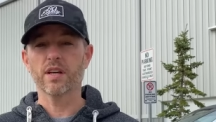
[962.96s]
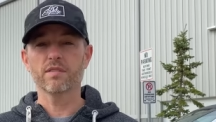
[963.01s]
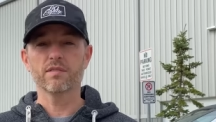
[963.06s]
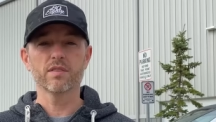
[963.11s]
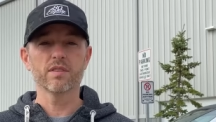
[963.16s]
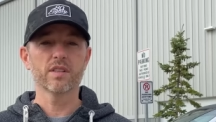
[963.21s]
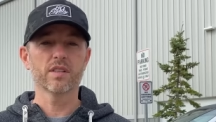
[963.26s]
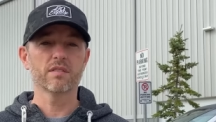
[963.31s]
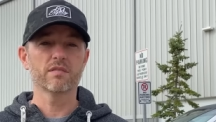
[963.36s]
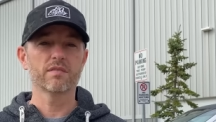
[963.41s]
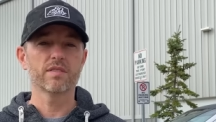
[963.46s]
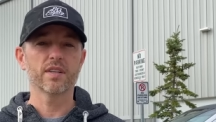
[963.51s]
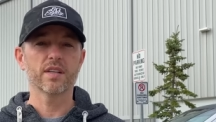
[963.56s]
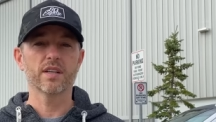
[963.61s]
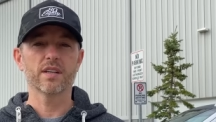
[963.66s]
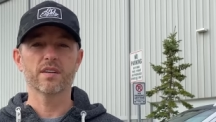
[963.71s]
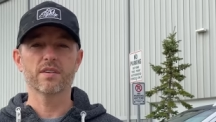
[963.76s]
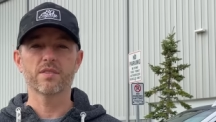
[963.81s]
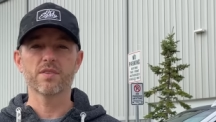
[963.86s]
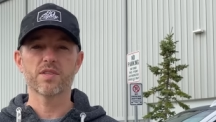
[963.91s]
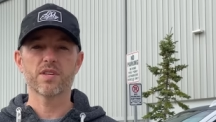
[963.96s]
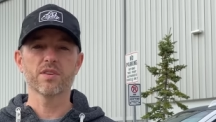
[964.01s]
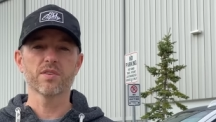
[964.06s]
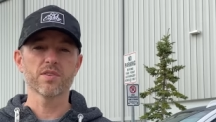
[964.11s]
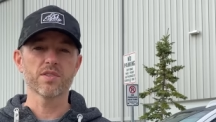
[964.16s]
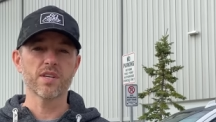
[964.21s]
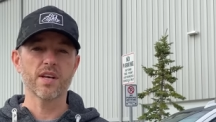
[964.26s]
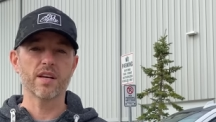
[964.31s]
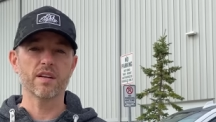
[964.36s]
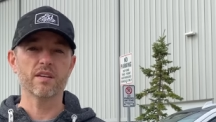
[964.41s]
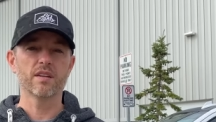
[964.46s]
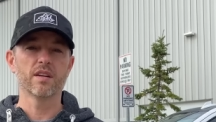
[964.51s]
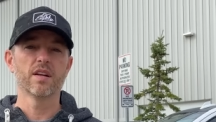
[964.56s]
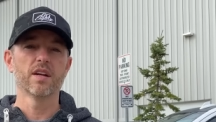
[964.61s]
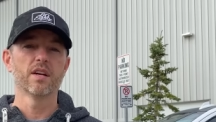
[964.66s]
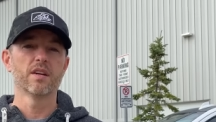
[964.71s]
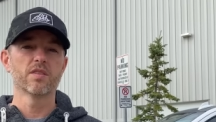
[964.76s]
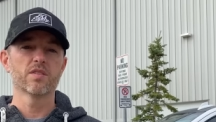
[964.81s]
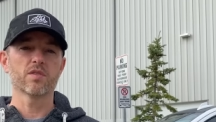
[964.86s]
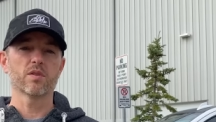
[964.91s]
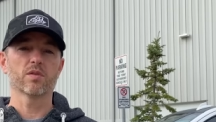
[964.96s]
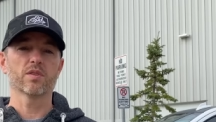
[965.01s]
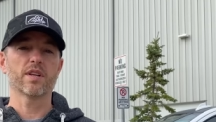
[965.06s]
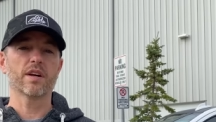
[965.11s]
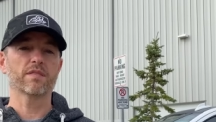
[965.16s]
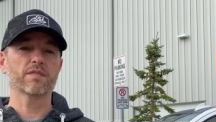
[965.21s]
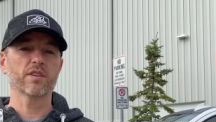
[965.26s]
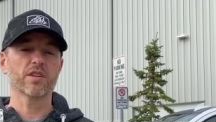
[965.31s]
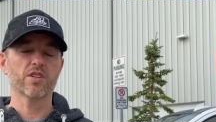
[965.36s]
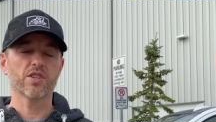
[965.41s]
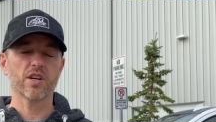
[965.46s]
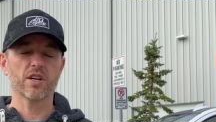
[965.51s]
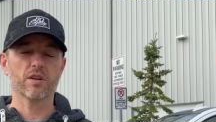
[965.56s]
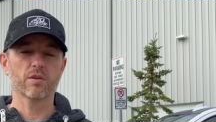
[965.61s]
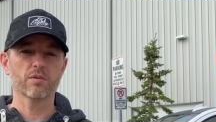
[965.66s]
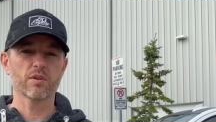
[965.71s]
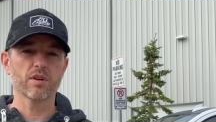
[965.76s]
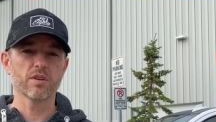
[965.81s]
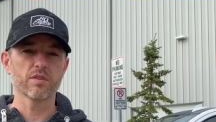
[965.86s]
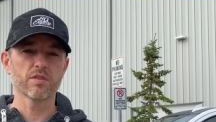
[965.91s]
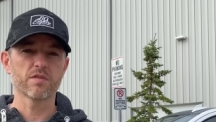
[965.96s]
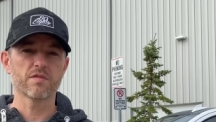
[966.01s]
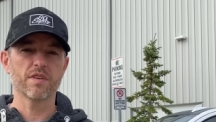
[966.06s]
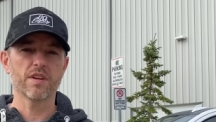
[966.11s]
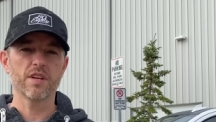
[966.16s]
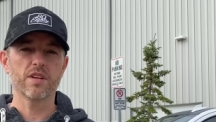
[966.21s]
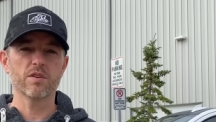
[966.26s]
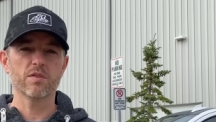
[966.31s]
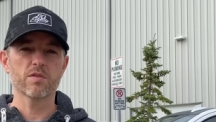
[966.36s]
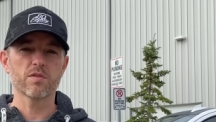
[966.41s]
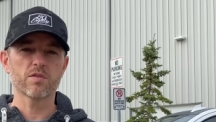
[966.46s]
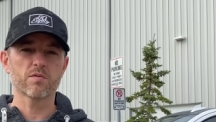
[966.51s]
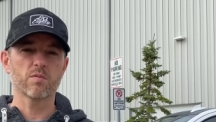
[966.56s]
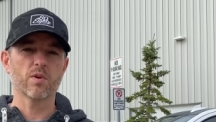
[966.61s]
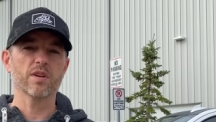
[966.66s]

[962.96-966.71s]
level of skill set. So definitely check out all those videos,